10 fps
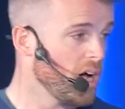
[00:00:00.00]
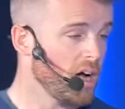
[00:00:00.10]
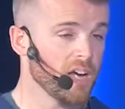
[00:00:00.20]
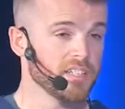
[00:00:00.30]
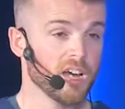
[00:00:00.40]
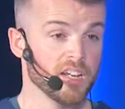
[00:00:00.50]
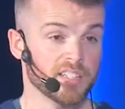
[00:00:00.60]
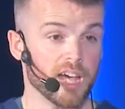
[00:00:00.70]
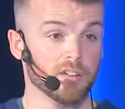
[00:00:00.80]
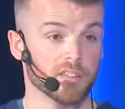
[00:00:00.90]
I
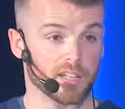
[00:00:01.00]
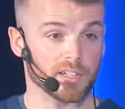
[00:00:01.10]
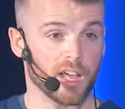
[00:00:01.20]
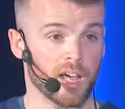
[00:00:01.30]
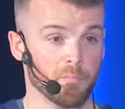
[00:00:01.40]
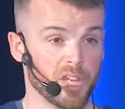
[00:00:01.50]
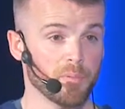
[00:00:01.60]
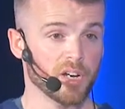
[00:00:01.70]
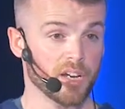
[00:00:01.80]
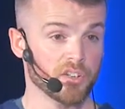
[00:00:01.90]
doubt that
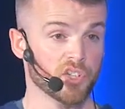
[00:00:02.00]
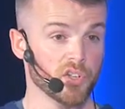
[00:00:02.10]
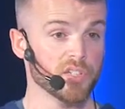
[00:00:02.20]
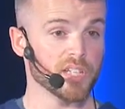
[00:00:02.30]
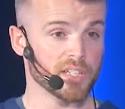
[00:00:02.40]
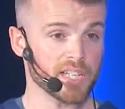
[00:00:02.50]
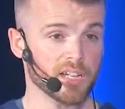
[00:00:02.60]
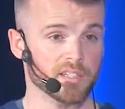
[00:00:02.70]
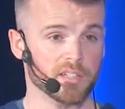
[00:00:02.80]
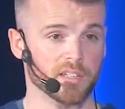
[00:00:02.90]
people that are choosing a
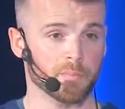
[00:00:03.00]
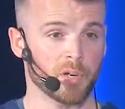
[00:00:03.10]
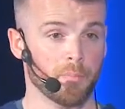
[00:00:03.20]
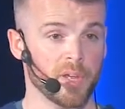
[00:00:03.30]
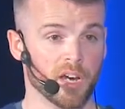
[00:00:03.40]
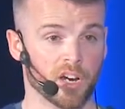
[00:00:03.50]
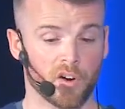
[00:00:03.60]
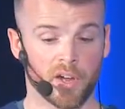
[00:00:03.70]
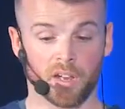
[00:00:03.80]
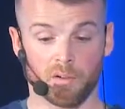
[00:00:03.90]
Dachshund as a puppy are going,